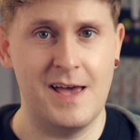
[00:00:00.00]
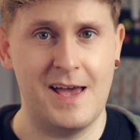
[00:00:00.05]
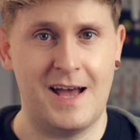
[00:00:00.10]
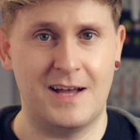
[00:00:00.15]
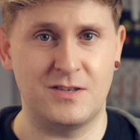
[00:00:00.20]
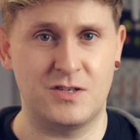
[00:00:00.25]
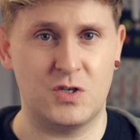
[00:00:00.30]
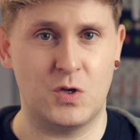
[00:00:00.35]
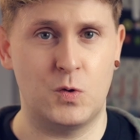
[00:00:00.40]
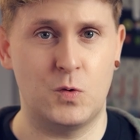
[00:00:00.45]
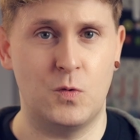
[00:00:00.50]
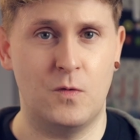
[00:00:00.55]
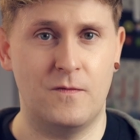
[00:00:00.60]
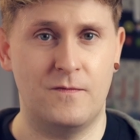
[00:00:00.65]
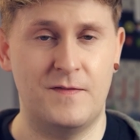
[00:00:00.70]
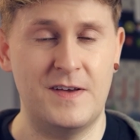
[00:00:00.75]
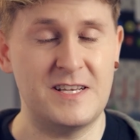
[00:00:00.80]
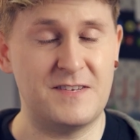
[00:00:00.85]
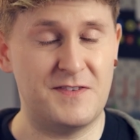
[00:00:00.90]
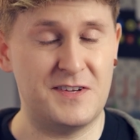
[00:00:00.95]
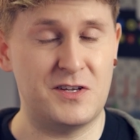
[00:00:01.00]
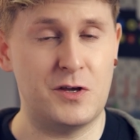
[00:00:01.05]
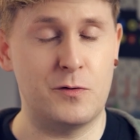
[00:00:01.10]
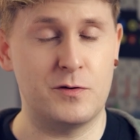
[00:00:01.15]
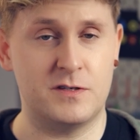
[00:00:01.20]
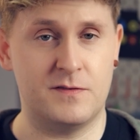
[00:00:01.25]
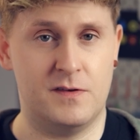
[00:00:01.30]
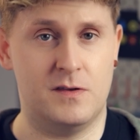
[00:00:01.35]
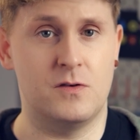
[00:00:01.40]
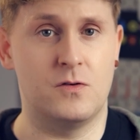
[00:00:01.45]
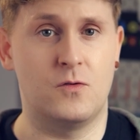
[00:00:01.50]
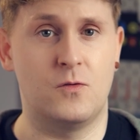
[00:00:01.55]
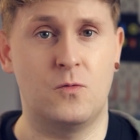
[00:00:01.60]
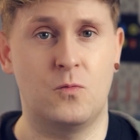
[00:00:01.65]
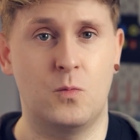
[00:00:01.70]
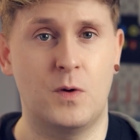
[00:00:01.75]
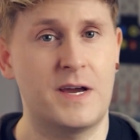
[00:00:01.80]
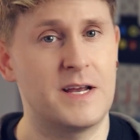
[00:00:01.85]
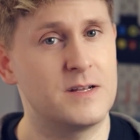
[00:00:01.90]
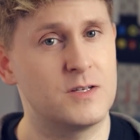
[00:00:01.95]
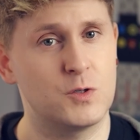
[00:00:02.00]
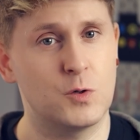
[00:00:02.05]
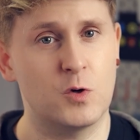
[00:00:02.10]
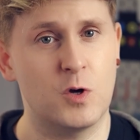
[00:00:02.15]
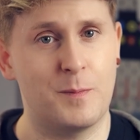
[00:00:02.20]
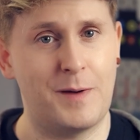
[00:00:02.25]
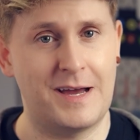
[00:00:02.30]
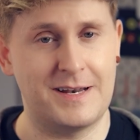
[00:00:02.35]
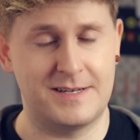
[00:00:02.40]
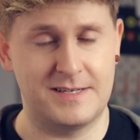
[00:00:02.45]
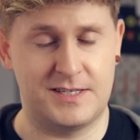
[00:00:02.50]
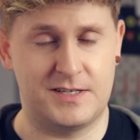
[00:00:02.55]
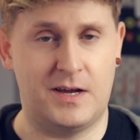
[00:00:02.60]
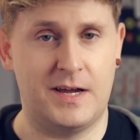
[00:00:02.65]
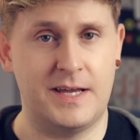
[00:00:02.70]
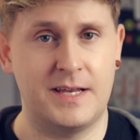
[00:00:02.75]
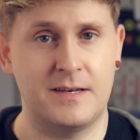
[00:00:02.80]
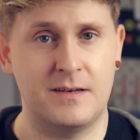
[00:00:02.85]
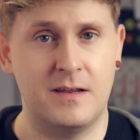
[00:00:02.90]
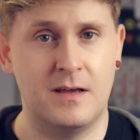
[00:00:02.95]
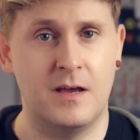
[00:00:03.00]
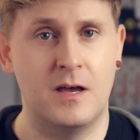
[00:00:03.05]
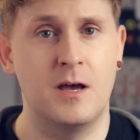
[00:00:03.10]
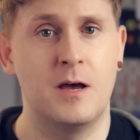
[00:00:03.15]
And so this video is for you. We're going to talk about design,